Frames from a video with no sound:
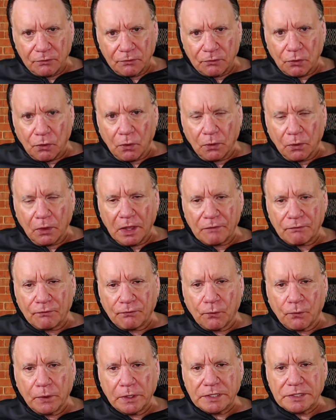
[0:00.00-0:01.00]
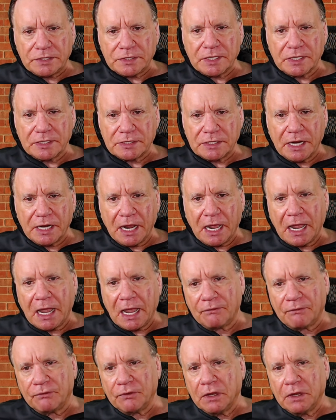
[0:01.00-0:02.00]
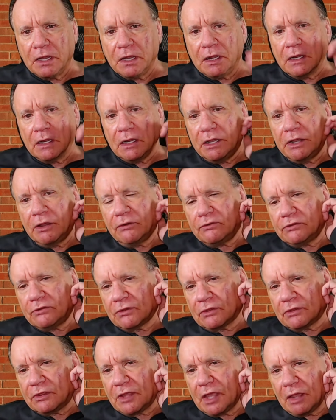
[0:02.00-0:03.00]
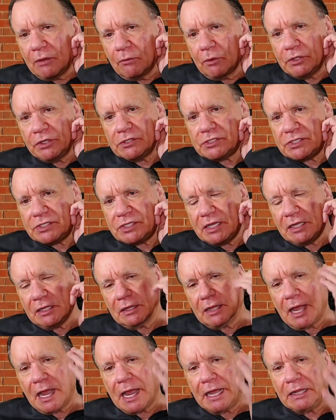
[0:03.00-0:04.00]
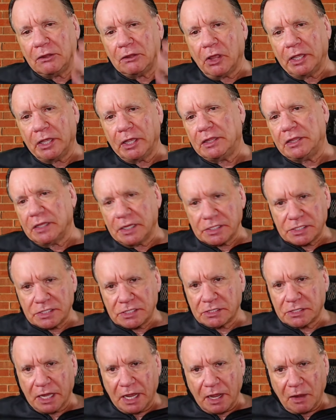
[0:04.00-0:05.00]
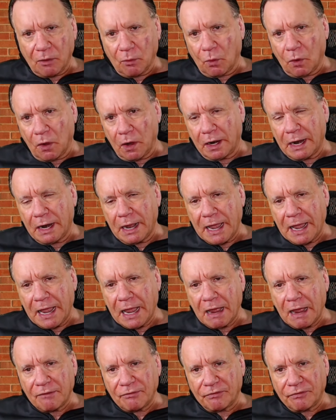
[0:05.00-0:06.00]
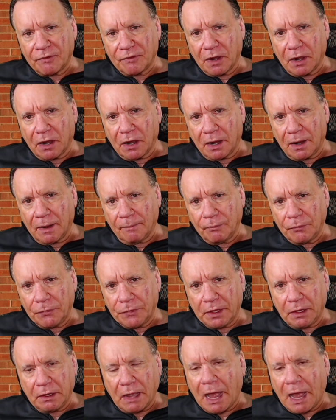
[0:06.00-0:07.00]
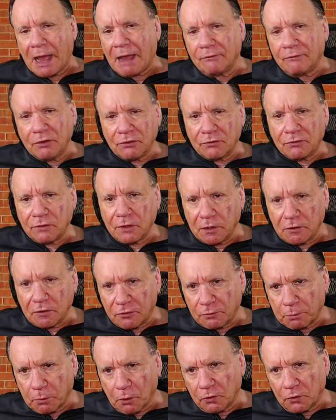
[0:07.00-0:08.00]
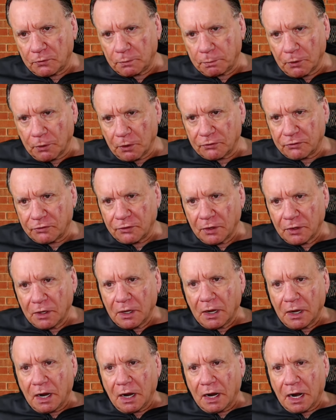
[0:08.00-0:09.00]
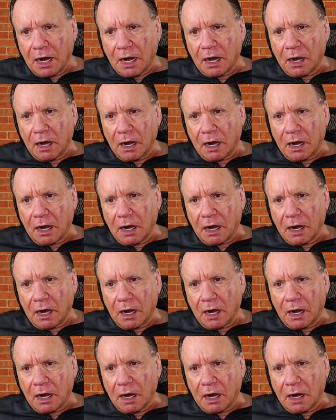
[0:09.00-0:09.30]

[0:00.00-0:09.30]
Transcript: The total at 46 and a half Here's the thing when you see a line like this at one and a half, um, it, obviously the sports books are,